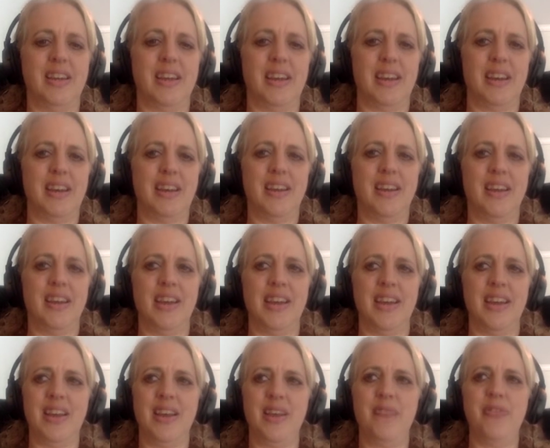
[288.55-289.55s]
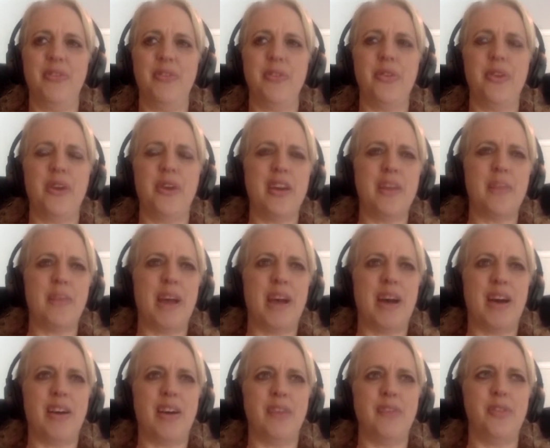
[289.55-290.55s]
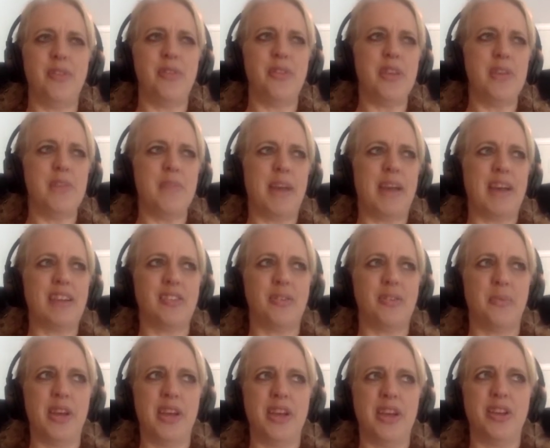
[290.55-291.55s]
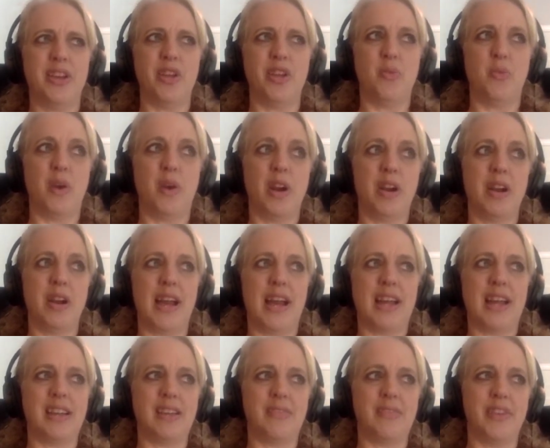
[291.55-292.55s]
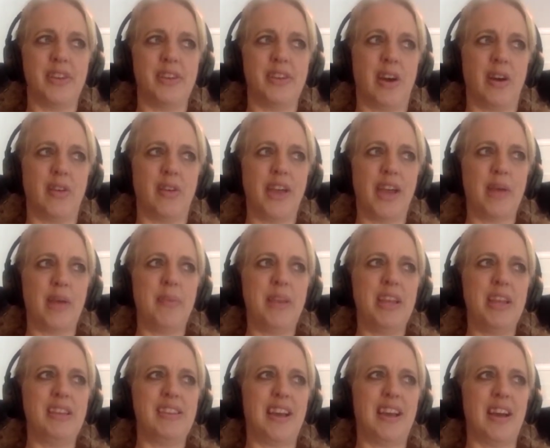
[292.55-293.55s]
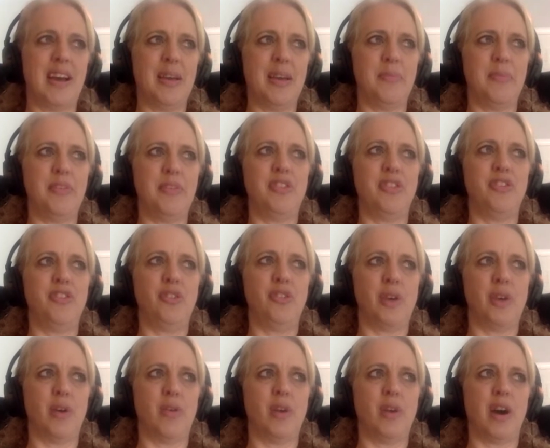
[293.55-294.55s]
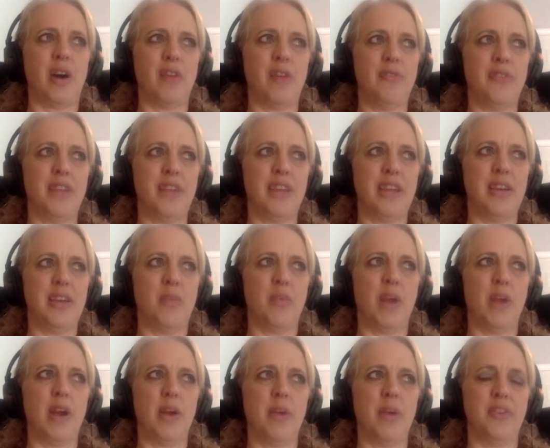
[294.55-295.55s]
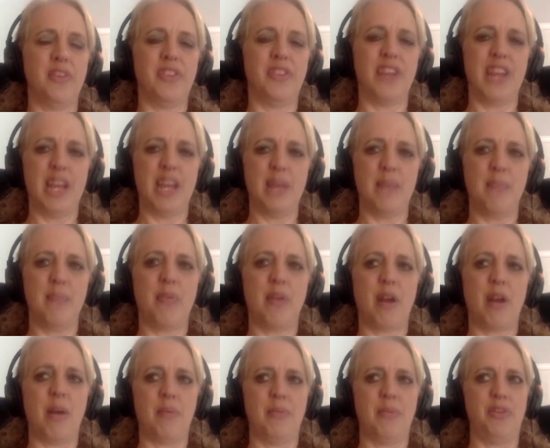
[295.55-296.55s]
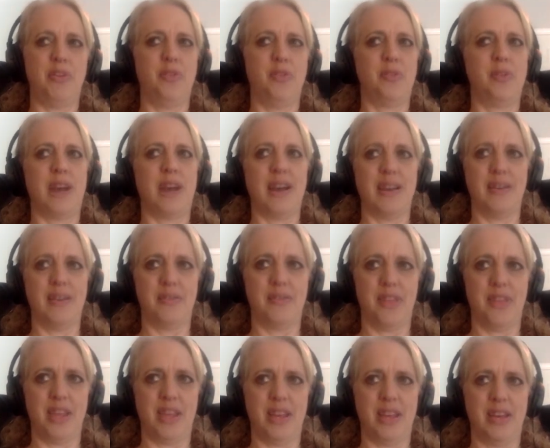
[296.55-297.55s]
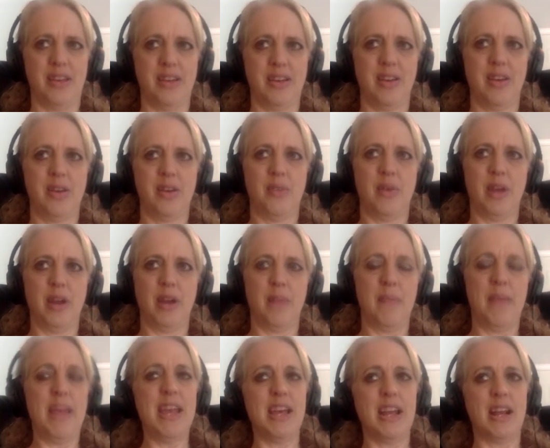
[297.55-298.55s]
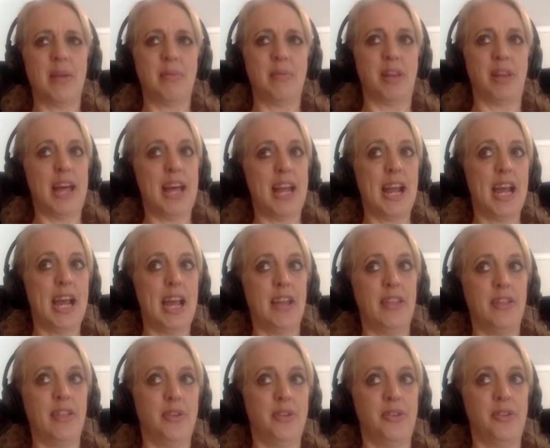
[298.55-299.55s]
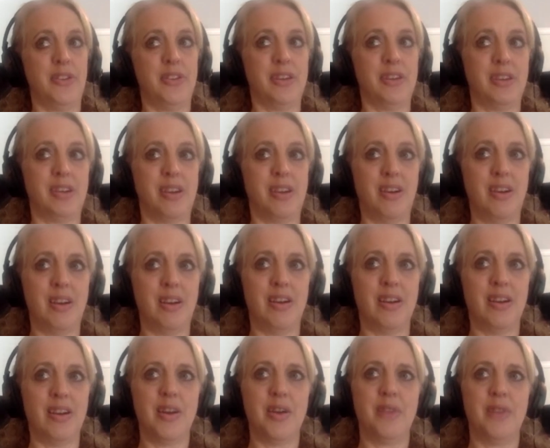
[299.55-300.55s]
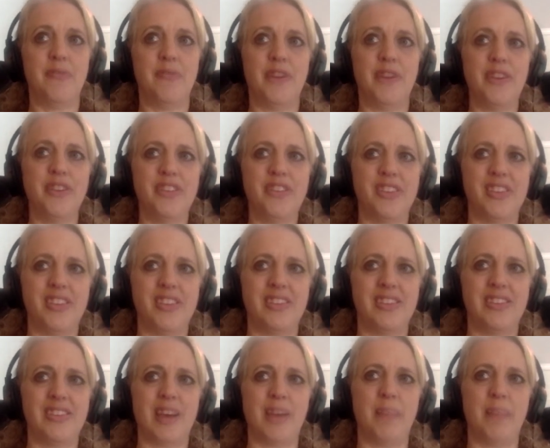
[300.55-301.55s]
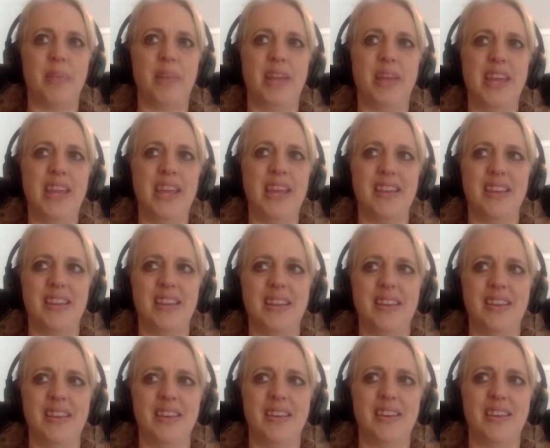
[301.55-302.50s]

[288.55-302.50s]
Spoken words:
Yeah, and if you think back to when you were active in golf, how many times did you go golfing where it was an impromptu kind of thing, where, man, I'm glad I had those in the car, versus a planned